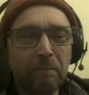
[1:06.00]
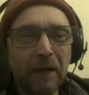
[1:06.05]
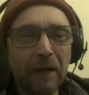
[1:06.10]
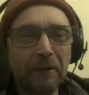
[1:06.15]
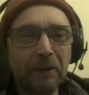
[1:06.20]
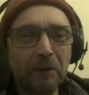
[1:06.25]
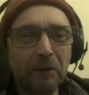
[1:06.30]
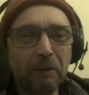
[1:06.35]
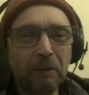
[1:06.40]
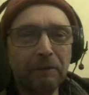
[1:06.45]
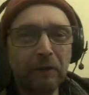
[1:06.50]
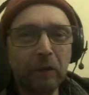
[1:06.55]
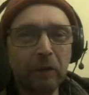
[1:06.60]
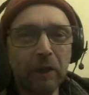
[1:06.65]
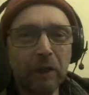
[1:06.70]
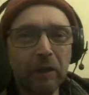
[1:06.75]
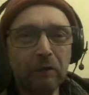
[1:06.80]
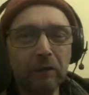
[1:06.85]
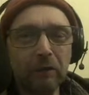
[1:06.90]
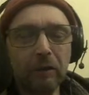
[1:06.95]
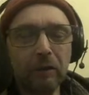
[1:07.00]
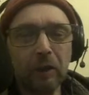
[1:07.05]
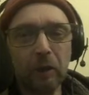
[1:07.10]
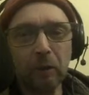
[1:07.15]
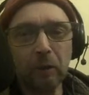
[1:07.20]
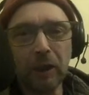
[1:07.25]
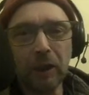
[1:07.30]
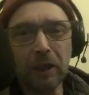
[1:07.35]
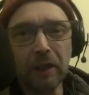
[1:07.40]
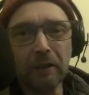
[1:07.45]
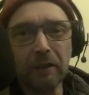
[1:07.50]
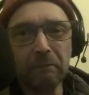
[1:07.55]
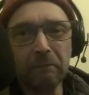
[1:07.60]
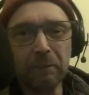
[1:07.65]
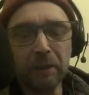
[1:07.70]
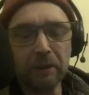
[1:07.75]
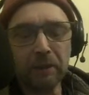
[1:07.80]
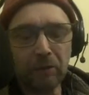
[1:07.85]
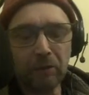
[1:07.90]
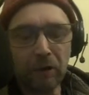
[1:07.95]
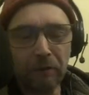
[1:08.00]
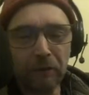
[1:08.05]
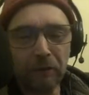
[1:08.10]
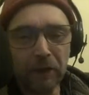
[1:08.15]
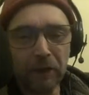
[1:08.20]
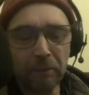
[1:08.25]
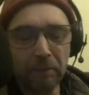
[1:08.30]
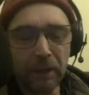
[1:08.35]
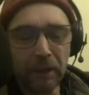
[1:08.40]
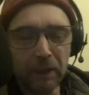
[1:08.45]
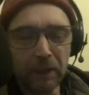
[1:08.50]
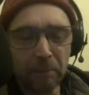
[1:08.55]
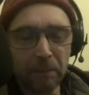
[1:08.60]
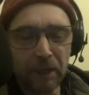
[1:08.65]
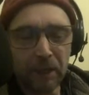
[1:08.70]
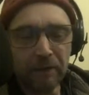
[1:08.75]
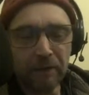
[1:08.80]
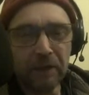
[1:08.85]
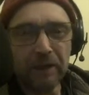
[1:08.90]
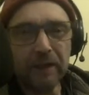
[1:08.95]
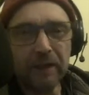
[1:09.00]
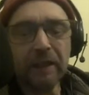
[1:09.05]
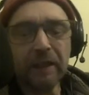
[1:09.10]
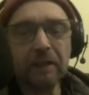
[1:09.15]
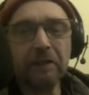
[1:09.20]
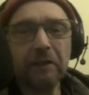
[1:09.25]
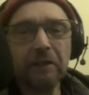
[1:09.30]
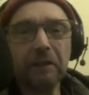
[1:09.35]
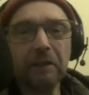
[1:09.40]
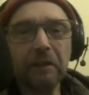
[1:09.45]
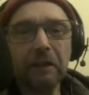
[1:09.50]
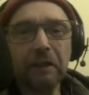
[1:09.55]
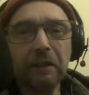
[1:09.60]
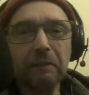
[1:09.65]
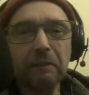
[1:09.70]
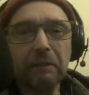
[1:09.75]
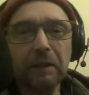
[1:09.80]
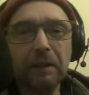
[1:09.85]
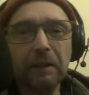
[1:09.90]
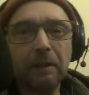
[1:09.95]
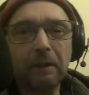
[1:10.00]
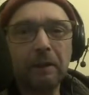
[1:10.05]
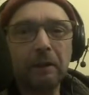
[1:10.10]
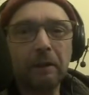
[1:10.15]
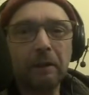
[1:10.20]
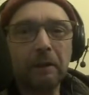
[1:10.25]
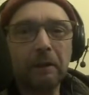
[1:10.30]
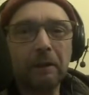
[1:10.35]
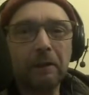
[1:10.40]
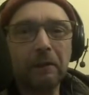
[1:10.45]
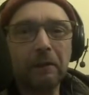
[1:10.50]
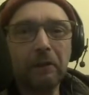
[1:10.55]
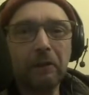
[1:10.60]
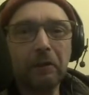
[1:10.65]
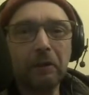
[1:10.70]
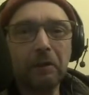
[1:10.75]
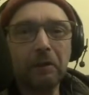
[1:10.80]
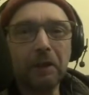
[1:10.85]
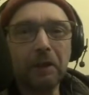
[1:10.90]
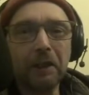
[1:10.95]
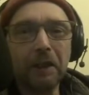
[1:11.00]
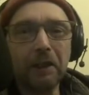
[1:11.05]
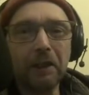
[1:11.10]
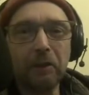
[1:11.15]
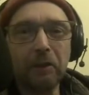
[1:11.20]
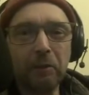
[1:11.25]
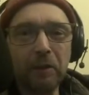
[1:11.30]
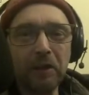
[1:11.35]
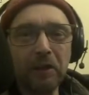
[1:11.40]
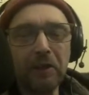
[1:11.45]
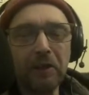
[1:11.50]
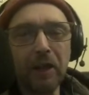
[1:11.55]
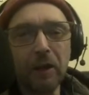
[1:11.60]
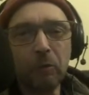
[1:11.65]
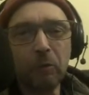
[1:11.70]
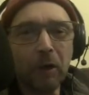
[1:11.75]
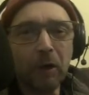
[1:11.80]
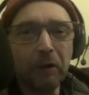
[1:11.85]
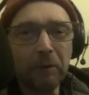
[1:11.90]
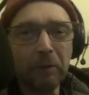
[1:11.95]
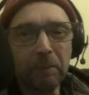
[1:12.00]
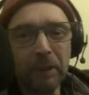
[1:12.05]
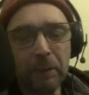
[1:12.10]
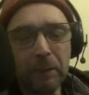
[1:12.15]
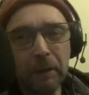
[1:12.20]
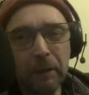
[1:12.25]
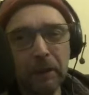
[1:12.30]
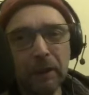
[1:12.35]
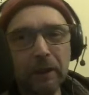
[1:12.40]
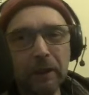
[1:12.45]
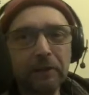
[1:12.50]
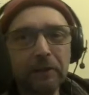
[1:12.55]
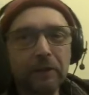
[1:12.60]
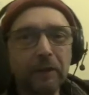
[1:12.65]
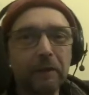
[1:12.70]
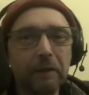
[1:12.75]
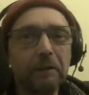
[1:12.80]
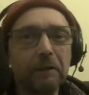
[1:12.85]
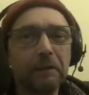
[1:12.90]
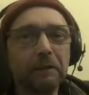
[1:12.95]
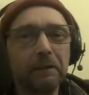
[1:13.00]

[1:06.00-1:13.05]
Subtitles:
banter before you go live, but you're obviously being a bit of a dick tonight. So can I do this now while the people are listening?